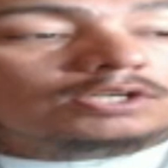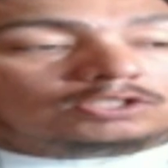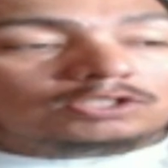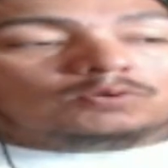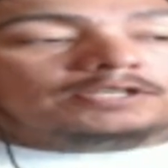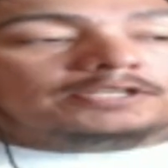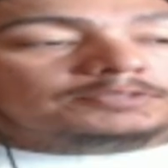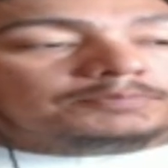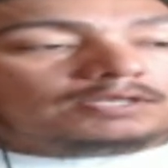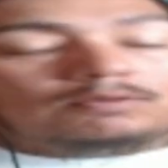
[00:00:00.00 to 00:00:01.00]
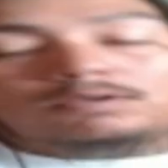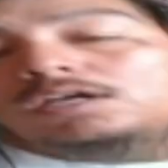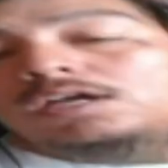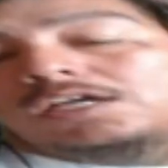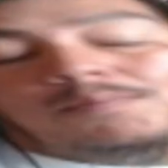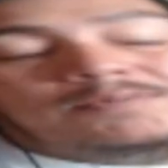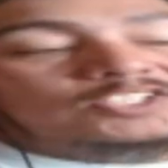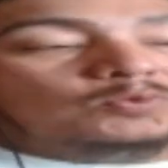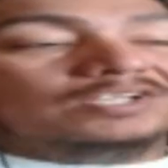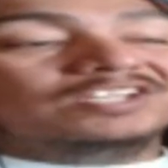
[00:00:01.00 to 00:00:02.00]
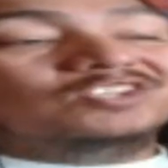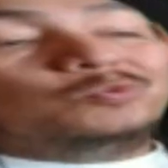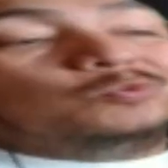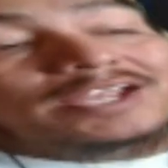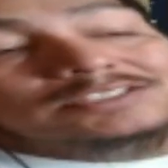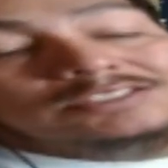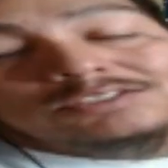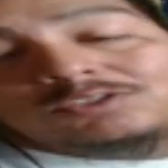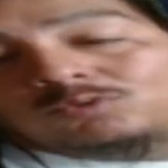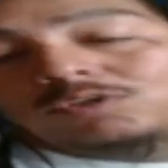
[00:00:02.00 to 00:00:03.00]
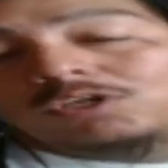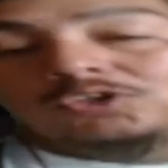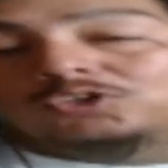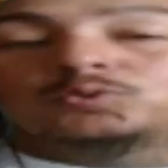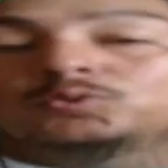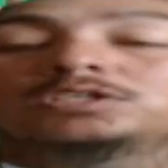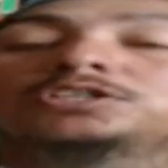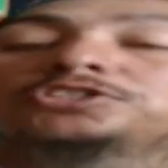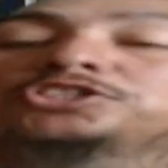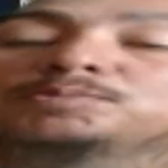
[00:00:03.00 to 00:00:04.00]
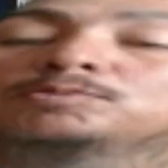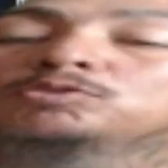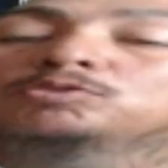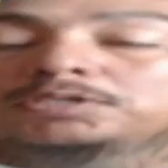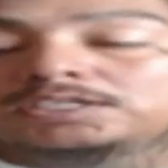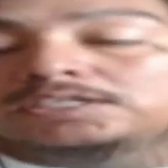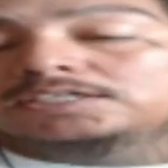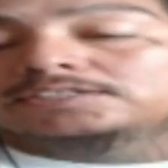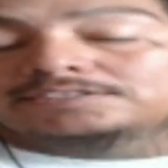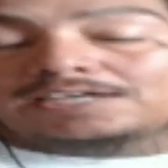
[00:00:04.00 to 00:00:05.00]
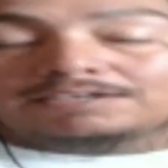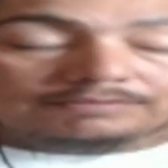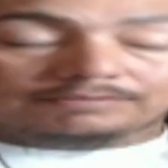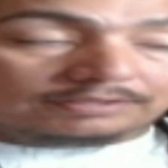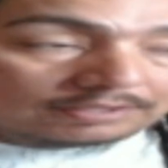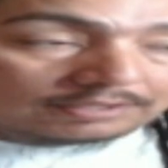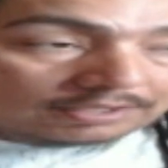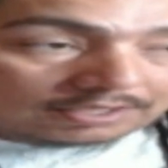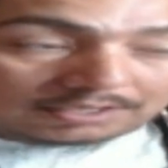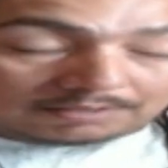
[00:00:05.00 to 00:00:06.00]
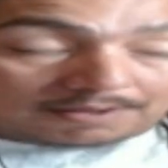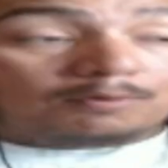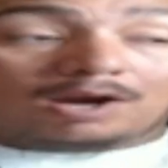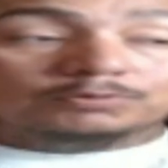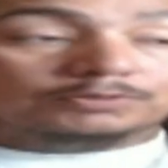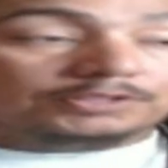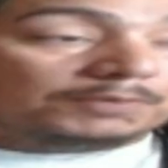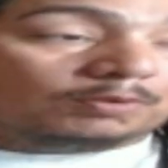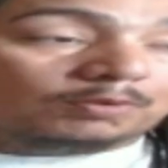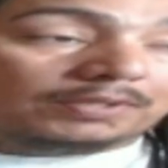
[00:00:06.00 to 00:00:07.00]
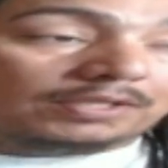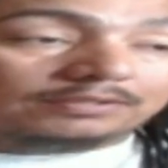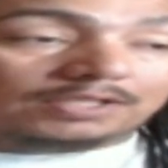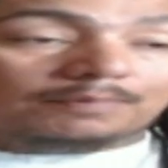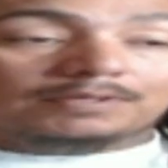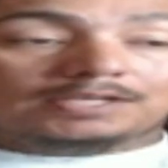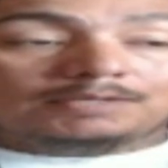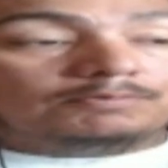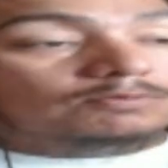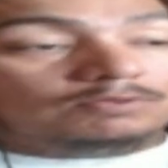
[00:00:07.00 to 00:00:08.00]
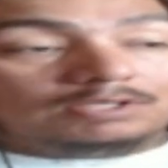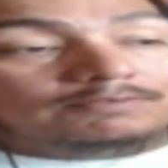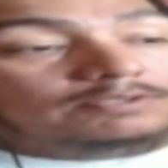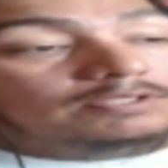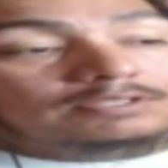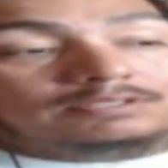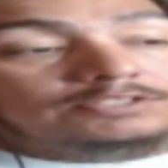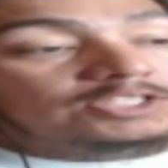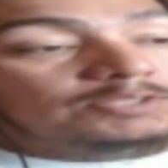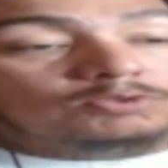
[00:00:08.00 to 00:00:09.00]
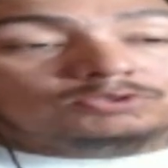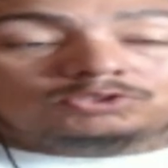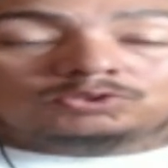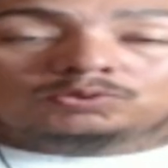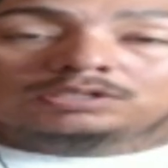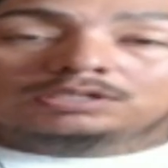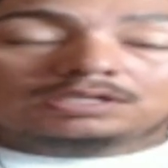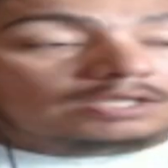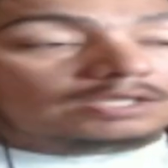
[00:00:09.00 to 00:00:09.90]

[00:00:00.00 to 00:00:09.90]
You know who it is, man. Coming at you with another reaction. We are gonna do another Shimo Media Cypher. I rock with Shimo, man. Whatever Shimo's doing,